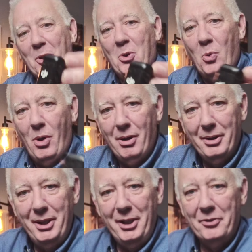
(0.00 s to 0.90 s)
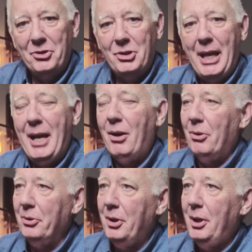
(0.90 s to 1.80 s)
The quality of
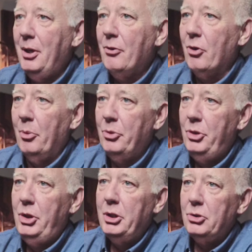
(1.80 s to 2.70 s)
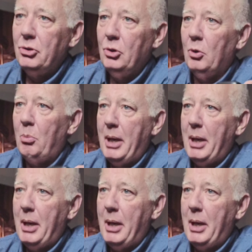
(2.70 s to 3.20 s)
sound from this little